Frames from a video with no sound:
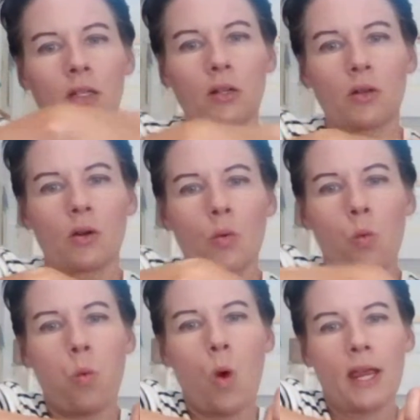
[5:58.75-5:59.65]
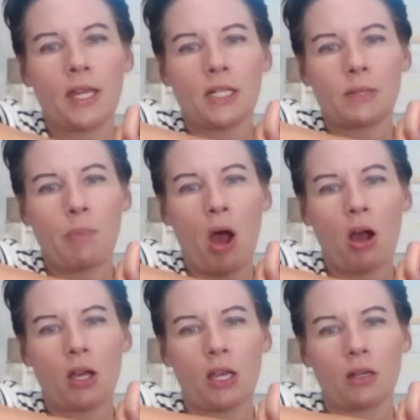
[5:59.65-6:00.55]
little white
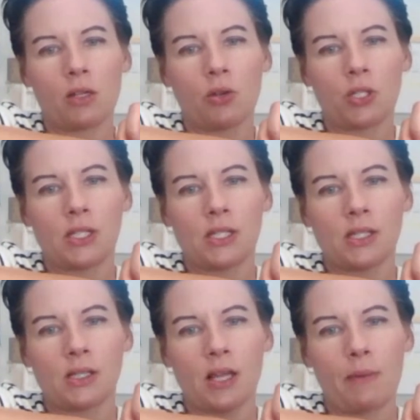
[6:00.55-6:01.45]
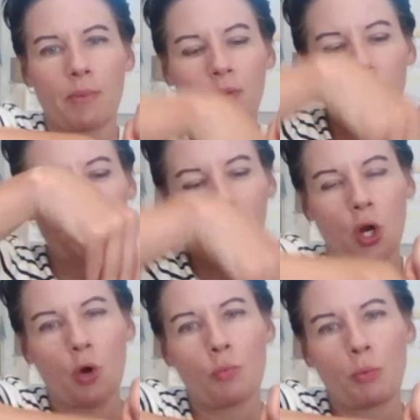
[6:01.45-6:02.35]
pocket you could slip, just
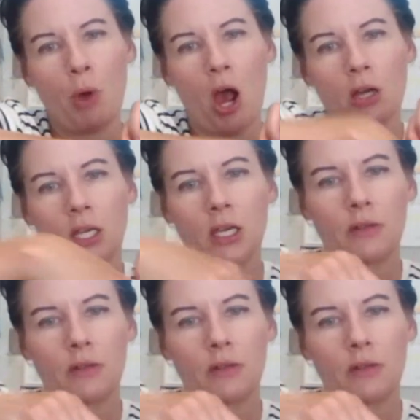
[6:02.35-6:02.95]
open pocket